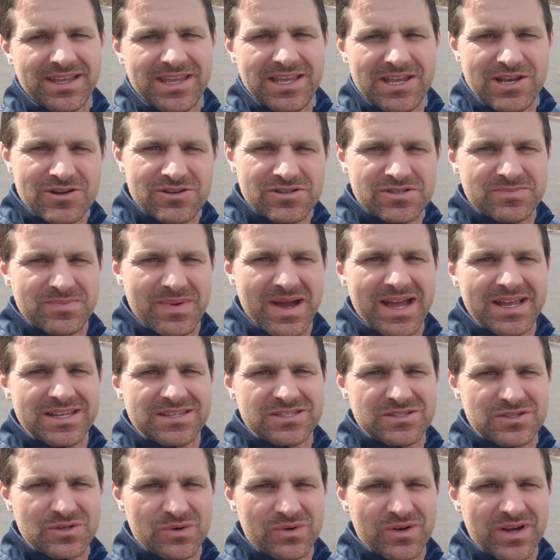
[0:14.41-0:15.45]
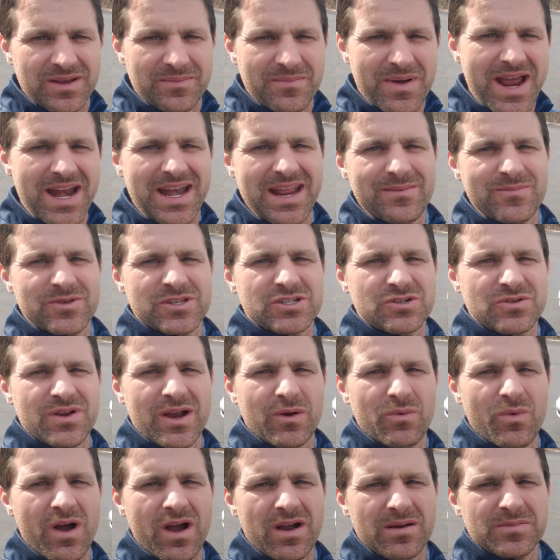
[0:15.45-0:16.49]
Here's my story. My name is
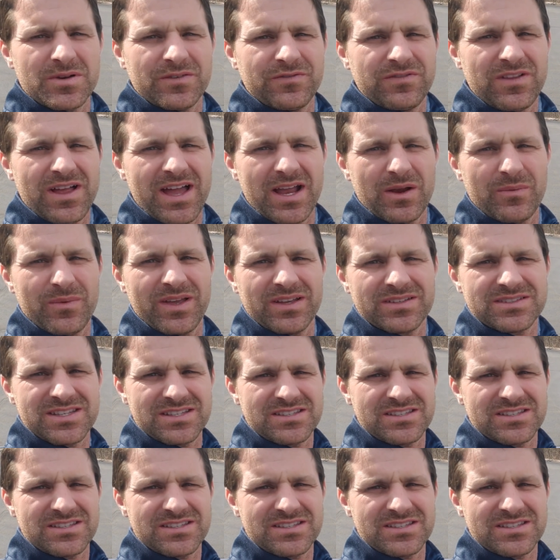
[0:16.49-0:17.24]
Craig. Welcome to Flying Wheels.